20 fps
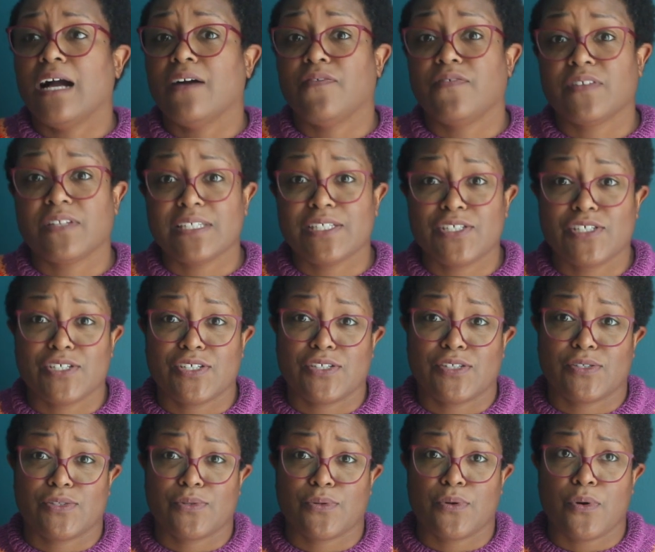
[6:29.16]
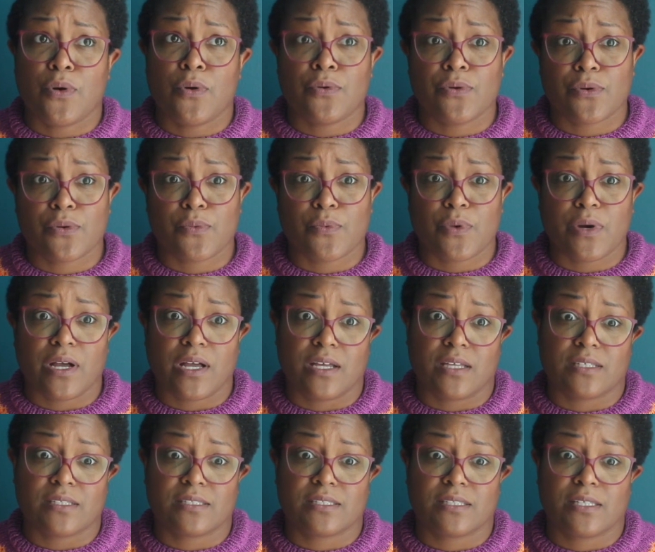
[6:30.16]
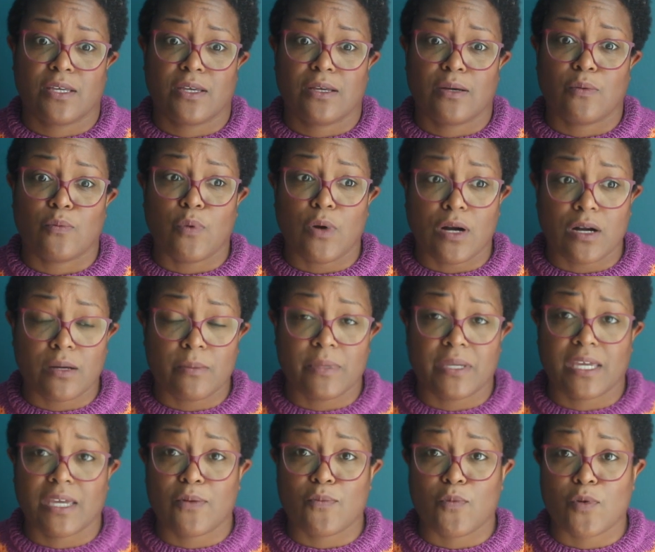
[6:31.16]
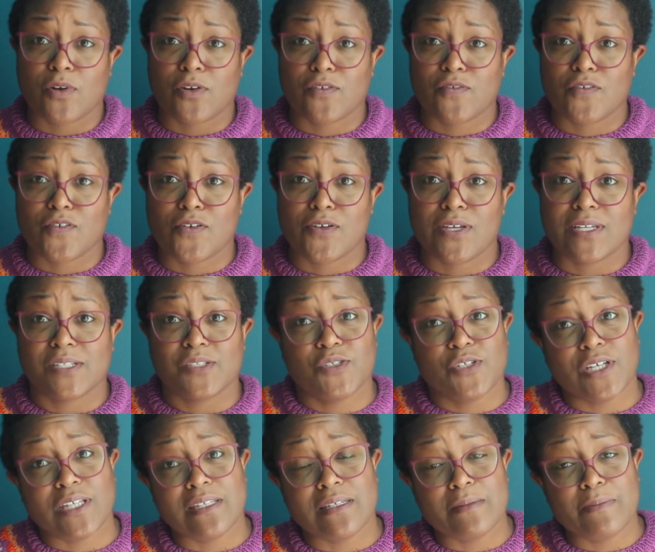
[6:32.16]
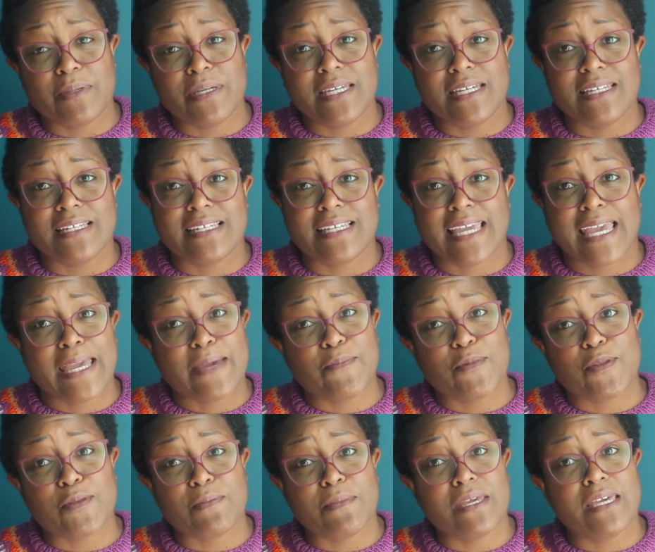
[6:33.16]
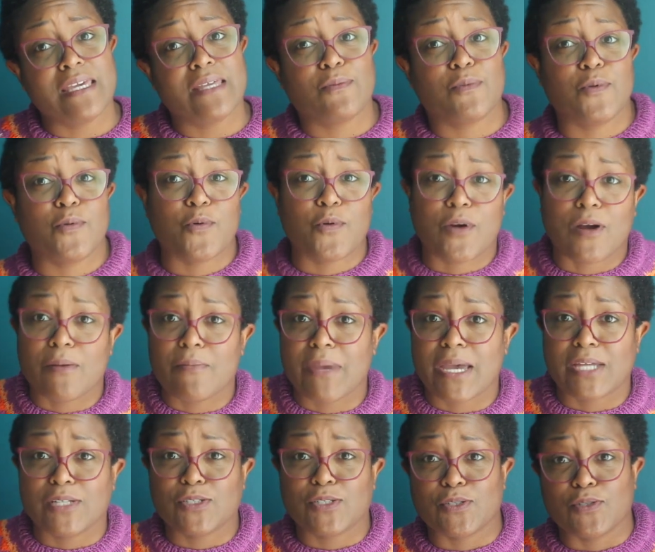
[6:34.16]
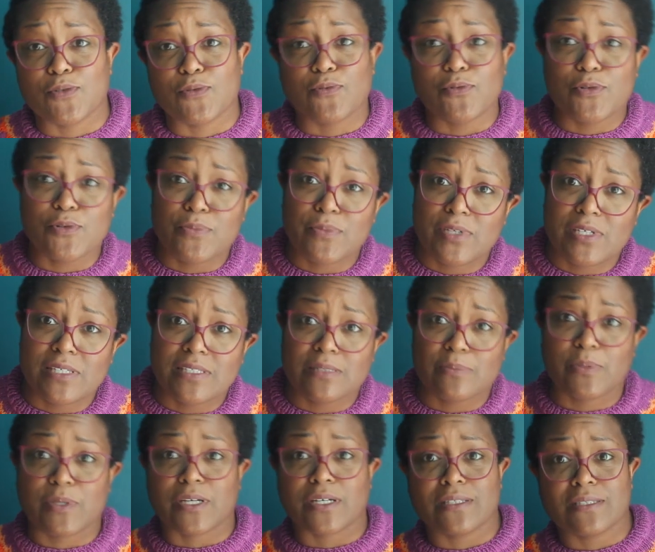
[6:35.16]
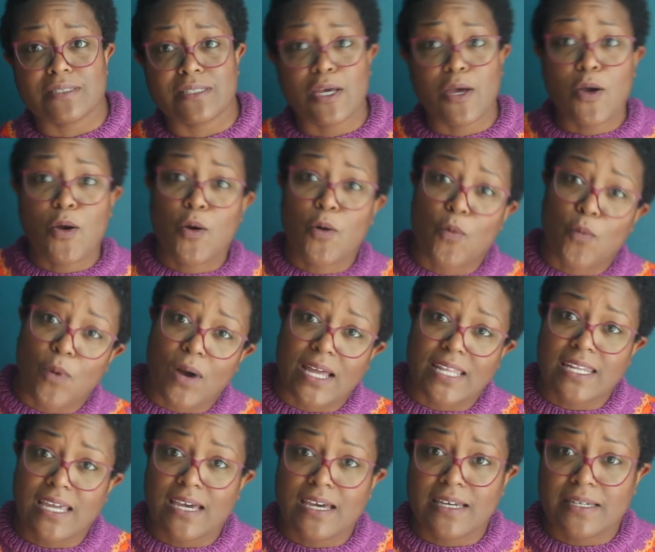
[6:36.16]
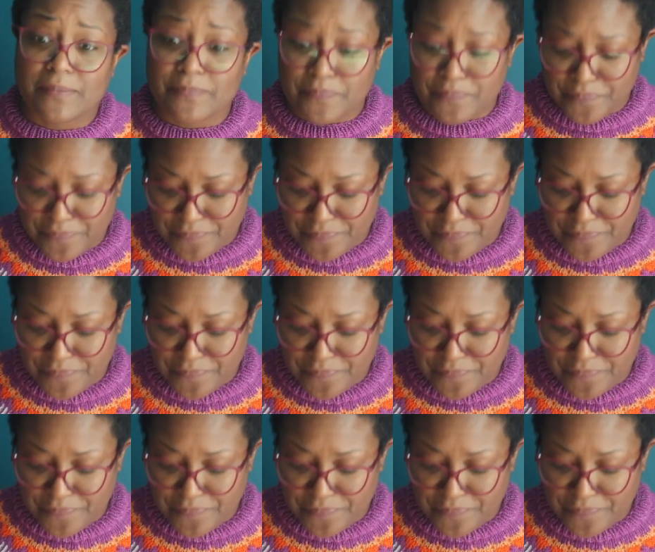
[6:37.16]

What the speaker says: Felicia, the store owner, was welcoming and wonderful. And Jellybean came with me, and we wore our matching Durumis because why not?